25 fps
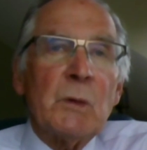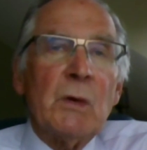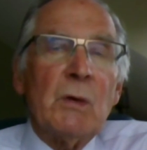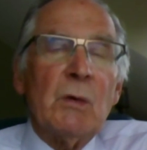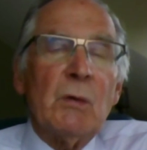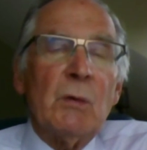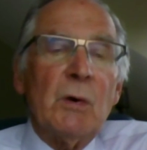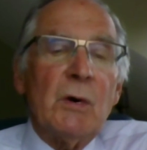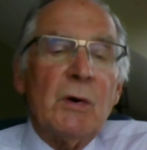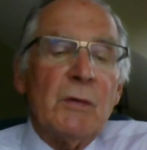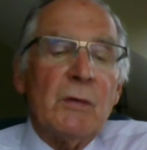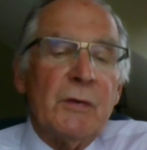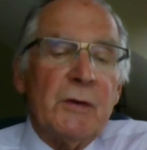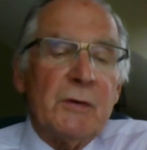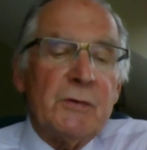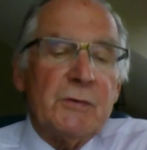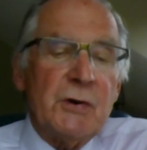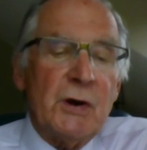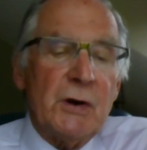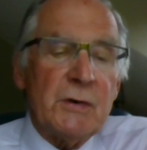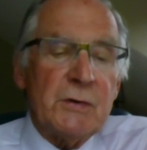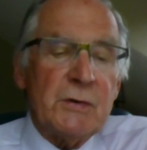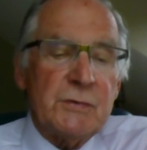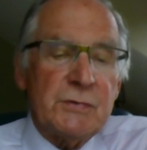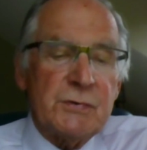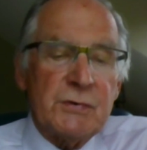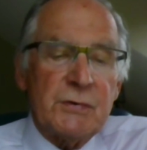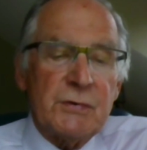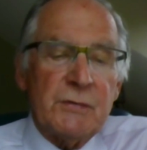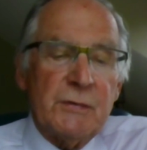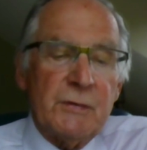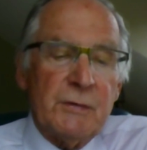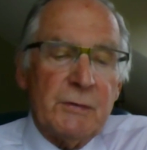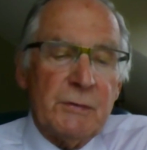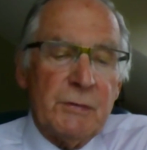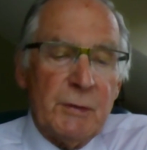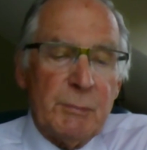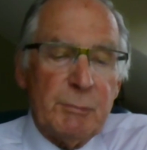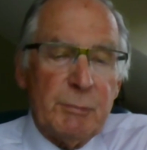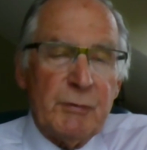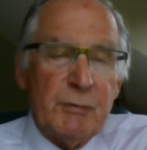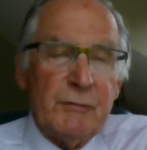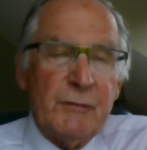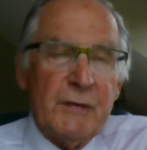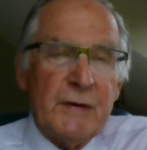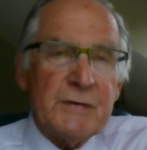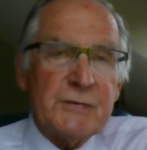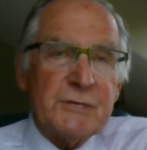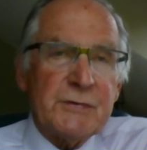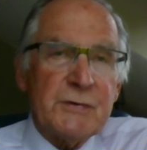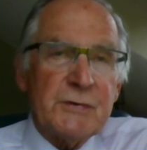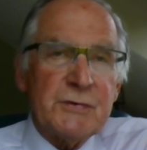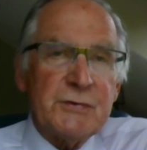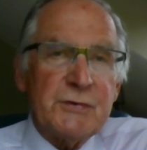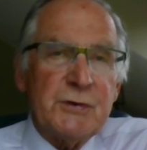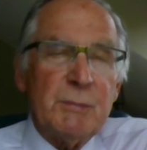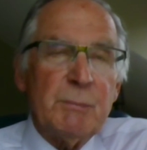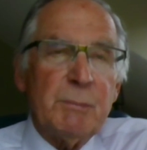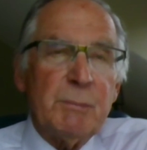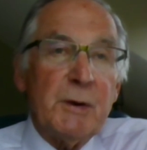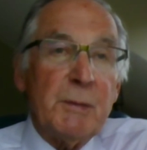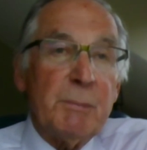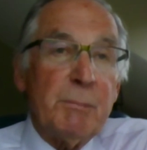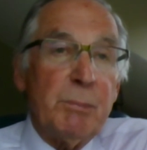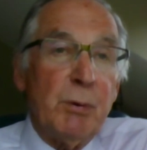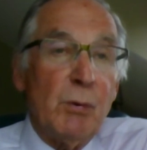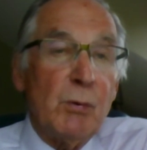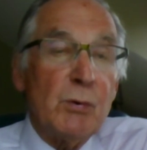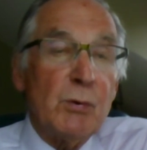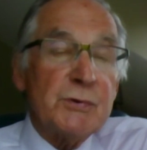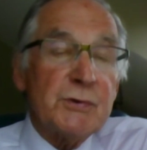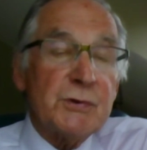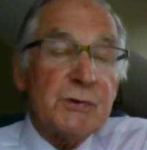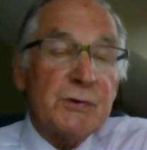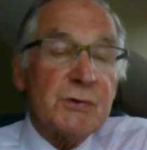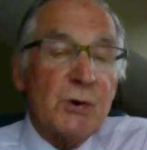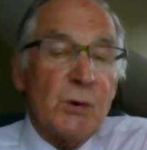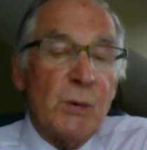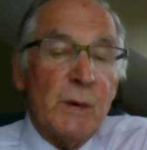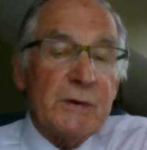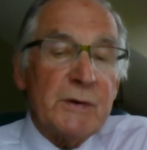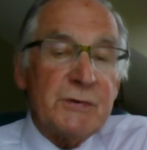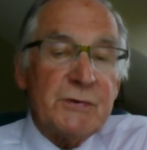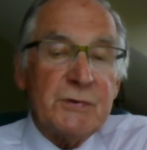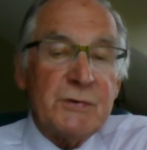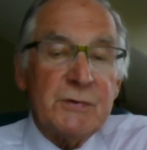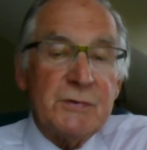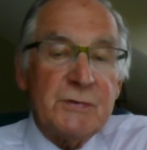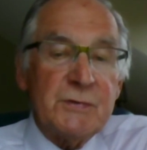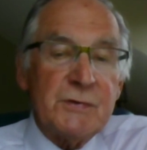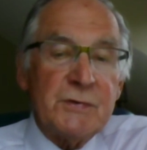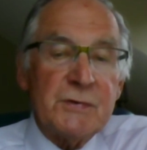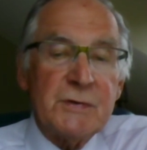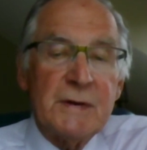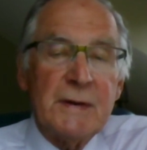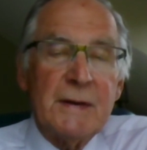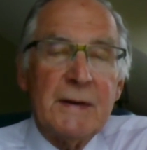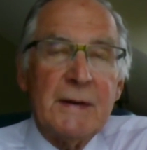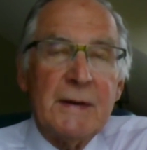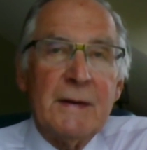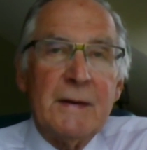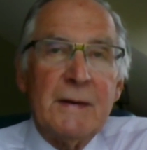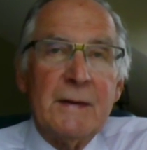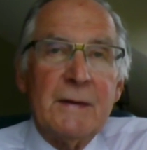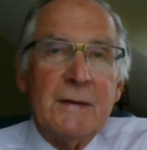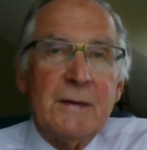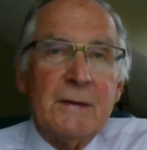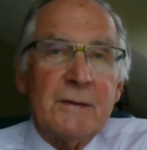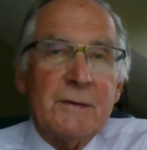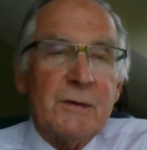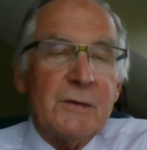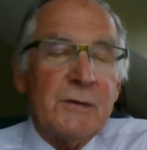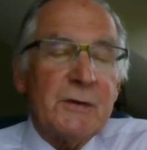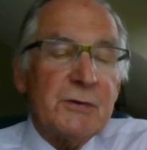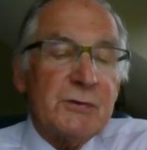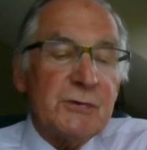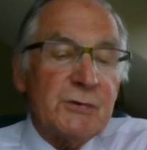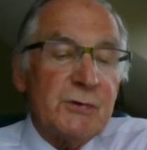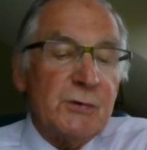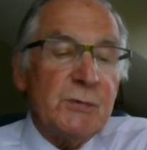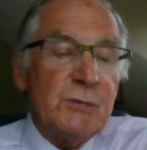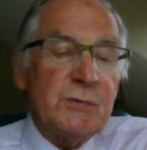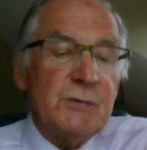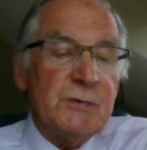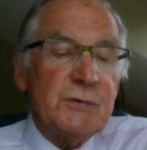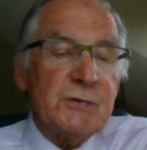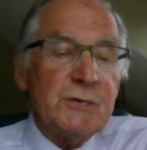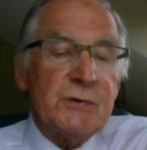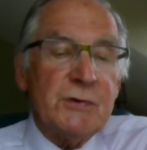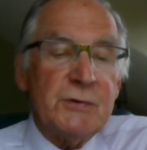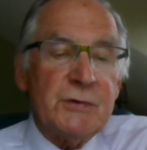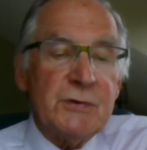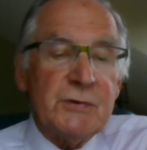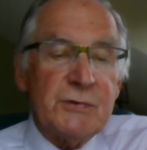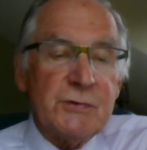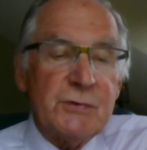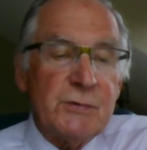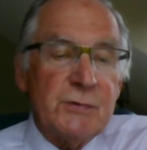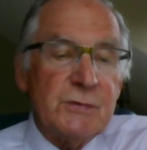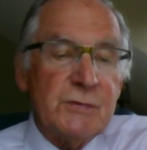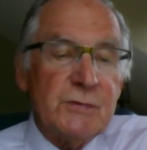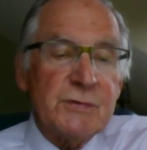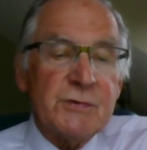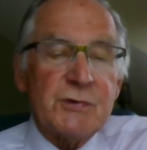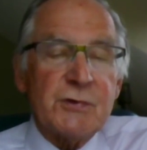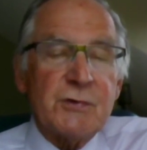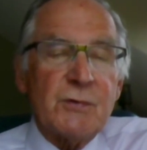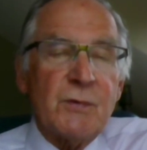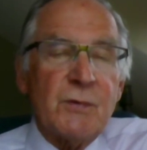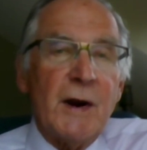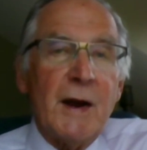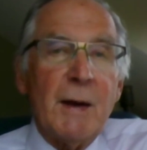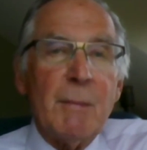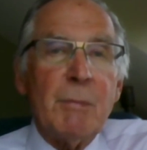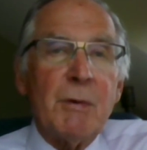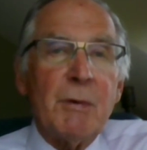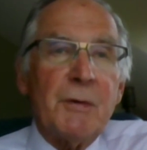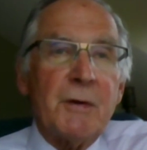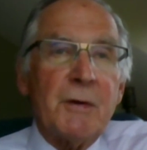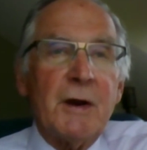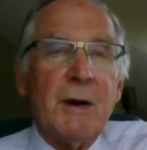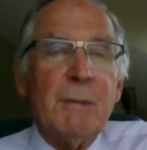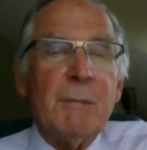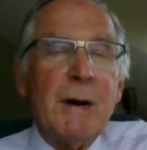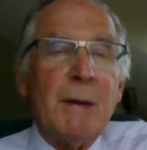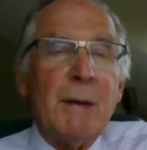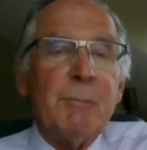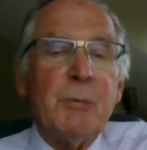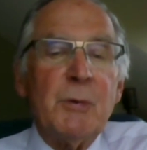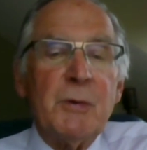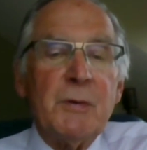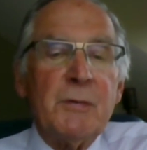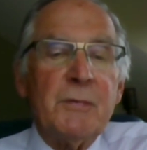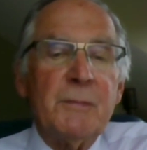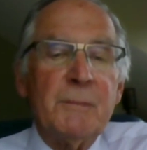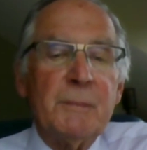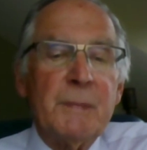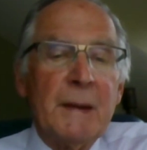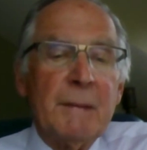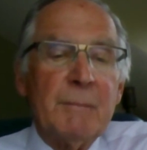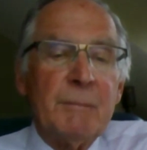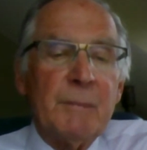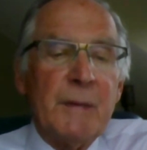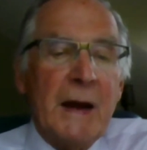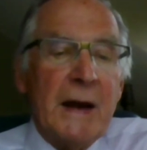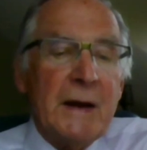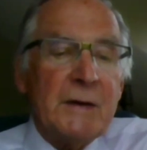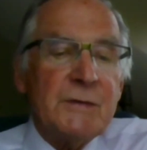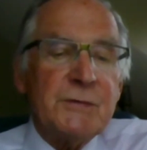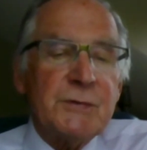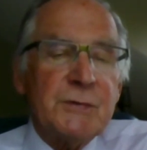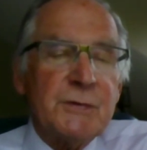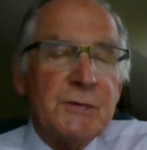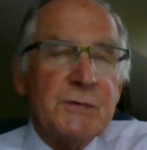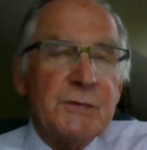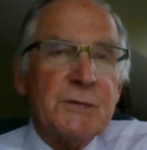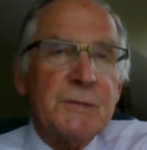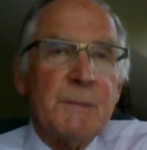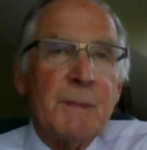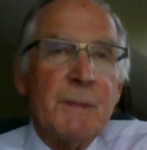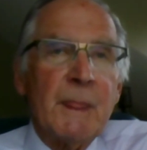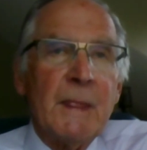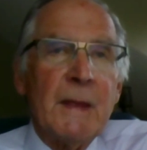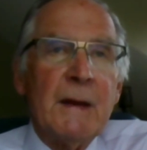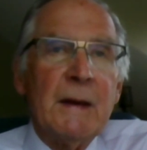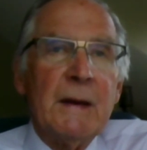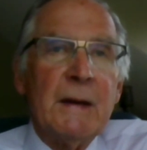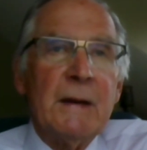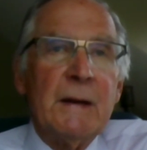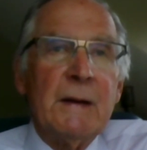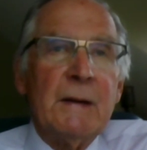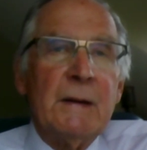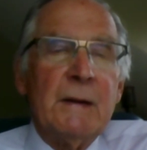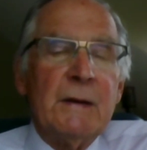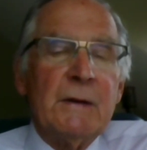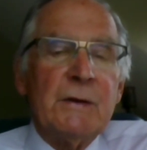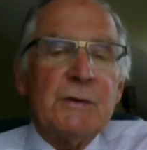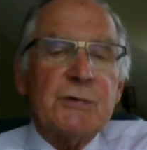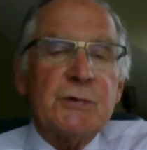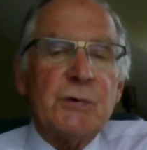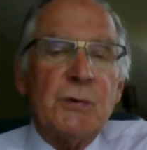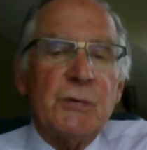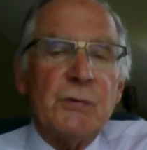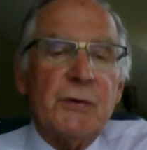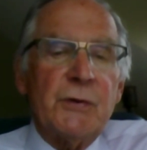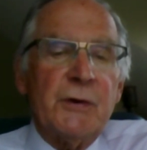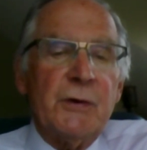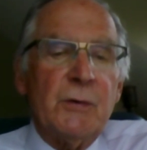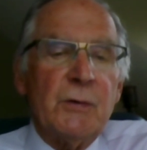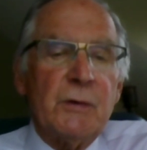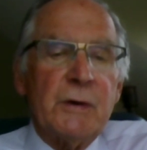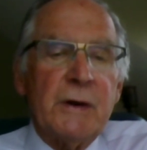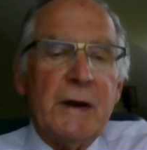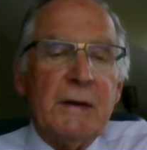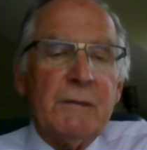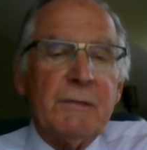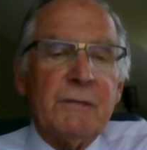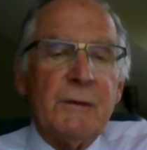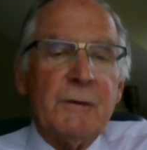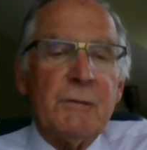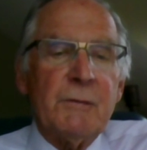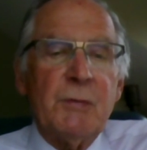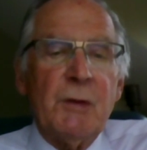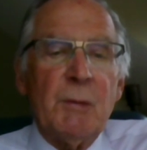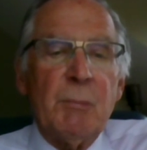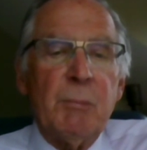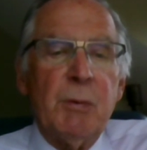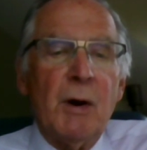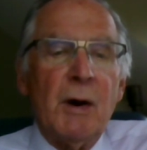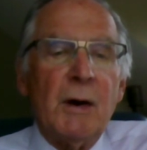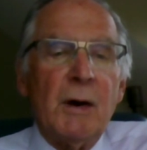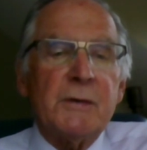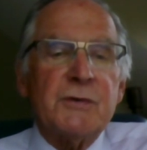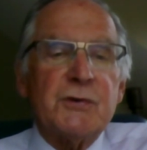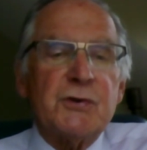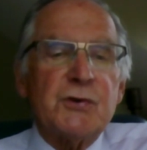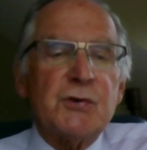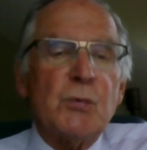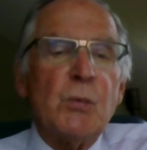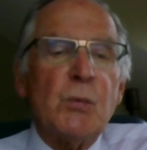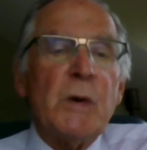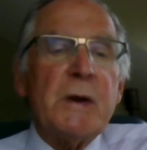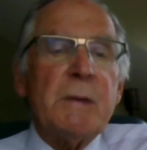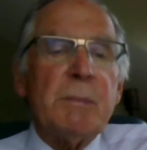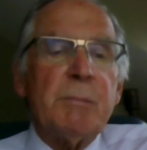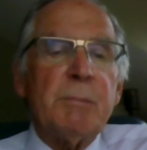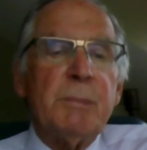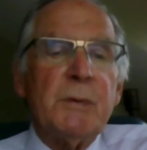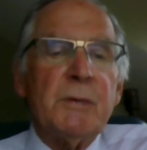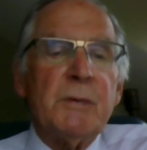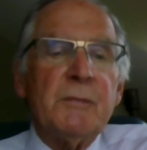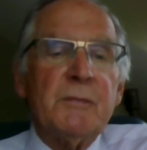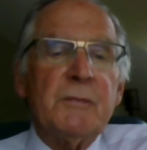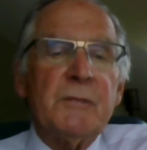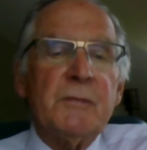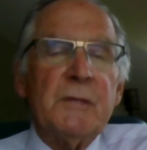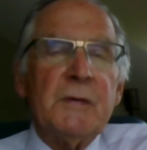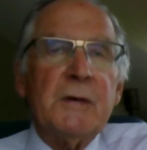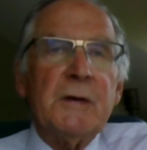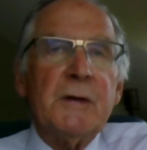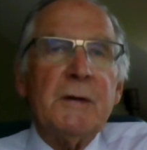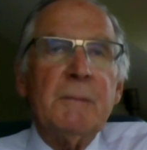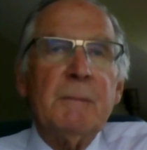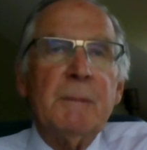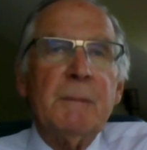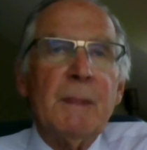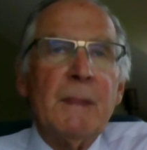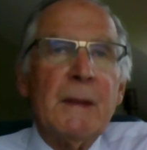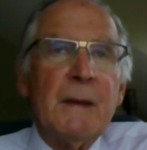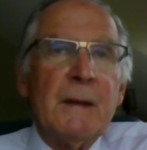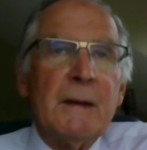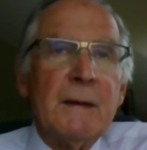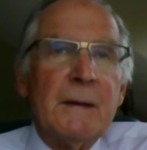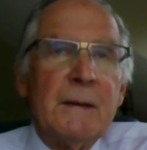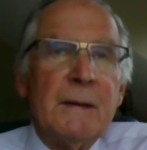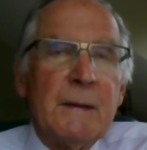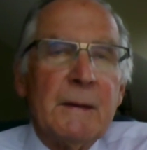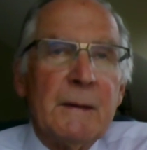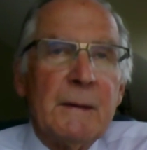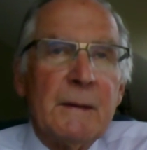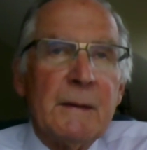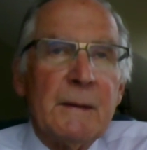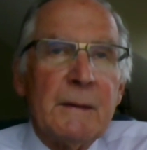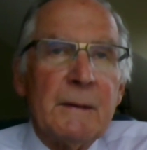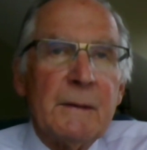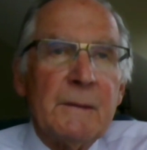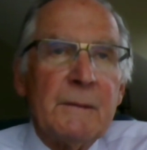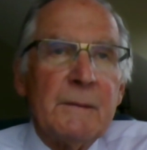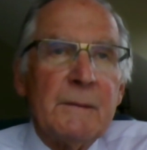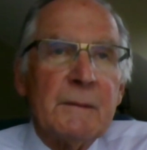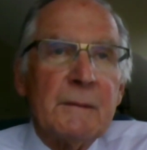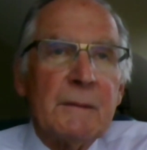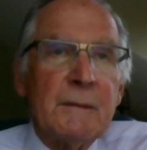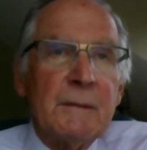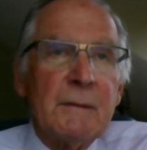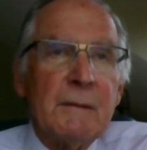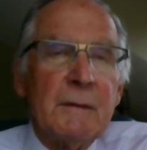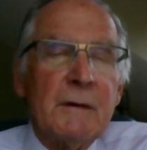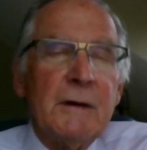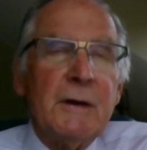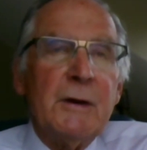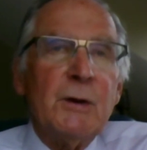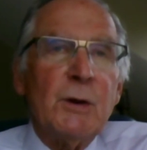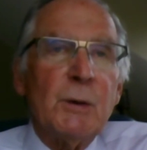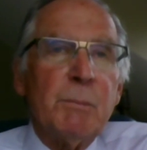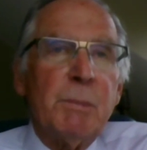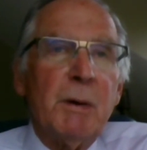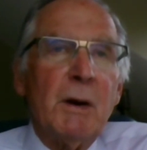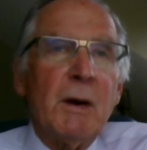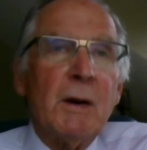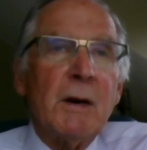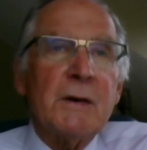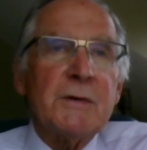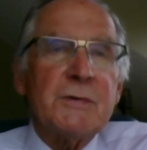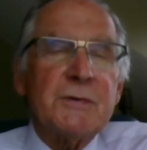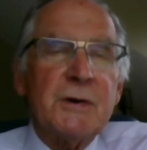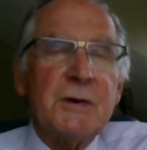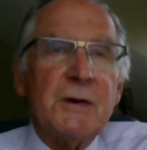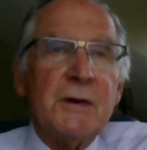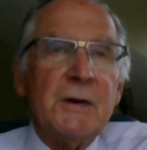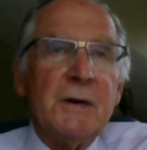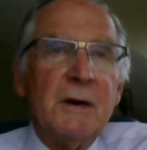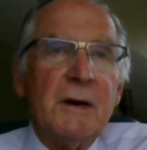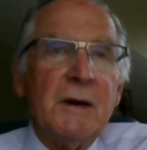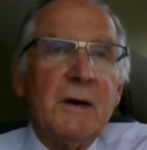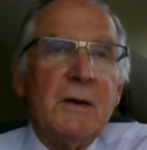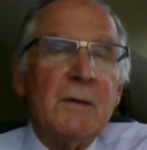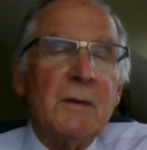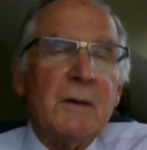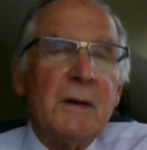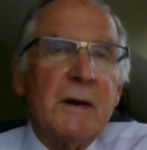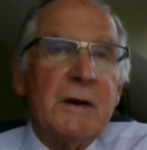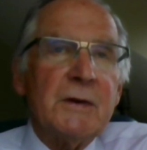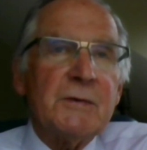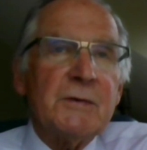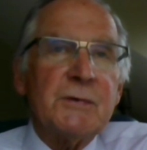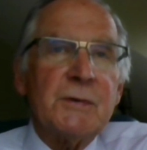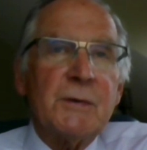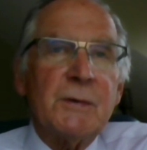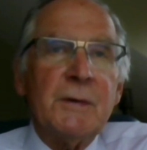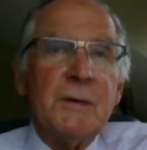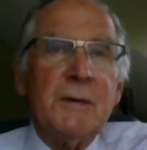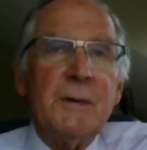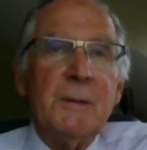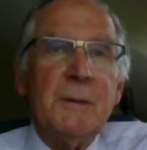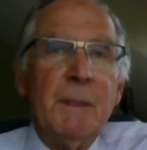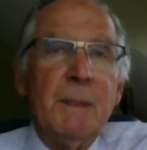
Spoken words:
where the judge or the professor simply poses questions to the students, and the students scramble to come up with answers. So they don't get the broad sweep of legal policy, legal history